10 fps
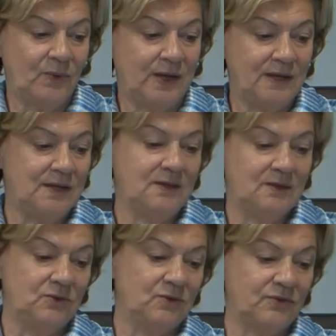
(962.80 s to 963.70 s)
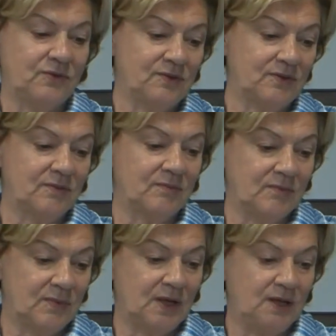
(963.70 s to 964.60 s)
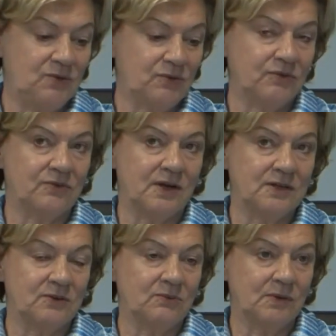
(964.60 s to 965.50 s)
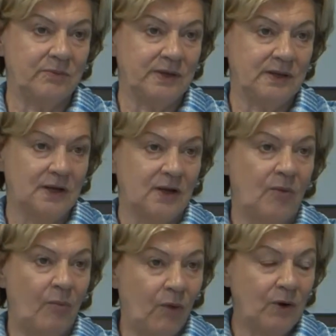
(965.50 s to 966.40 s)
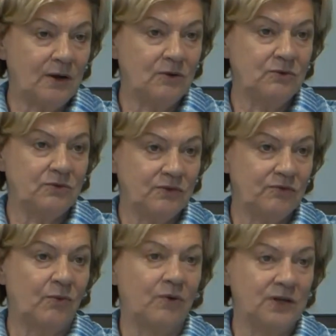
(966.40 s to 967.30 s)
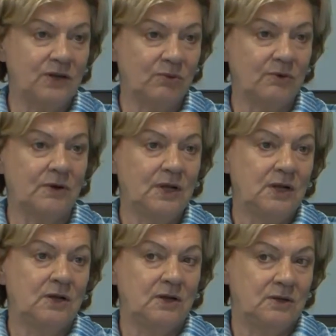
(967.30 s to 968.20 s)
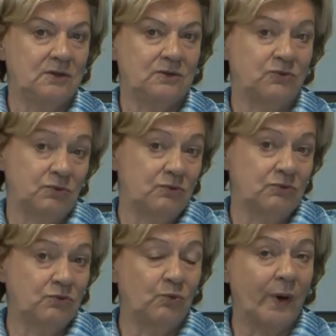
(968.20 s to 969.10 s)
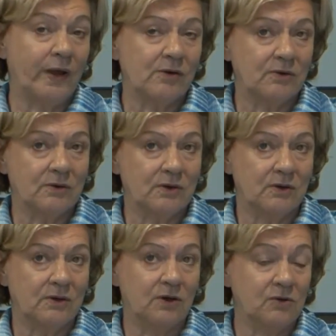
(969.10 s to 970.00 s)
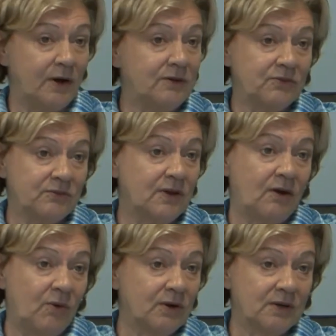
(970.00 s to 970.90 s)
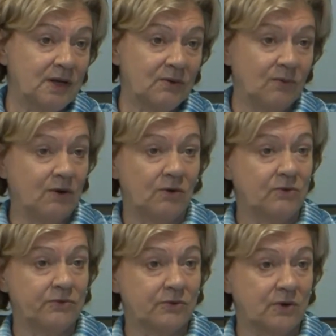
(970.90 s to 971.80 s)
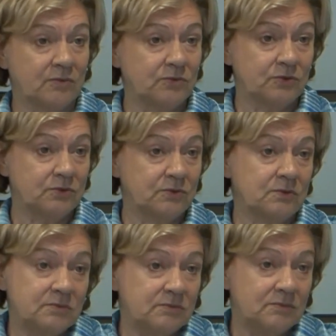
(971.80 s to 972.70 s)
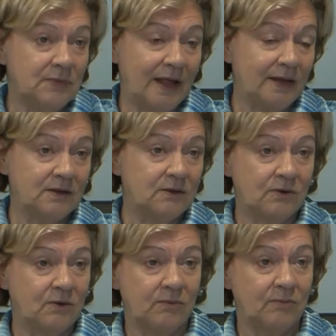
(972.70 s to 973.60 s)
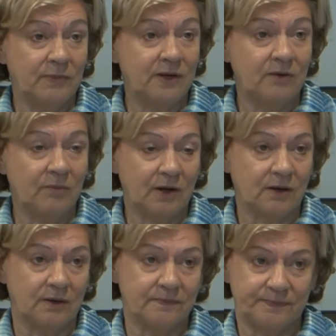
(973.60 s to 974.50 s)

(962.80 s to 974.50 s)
way your system and your society will be more inclusive, more equal to weather a crisis that one day will also come to Latin or Middle America.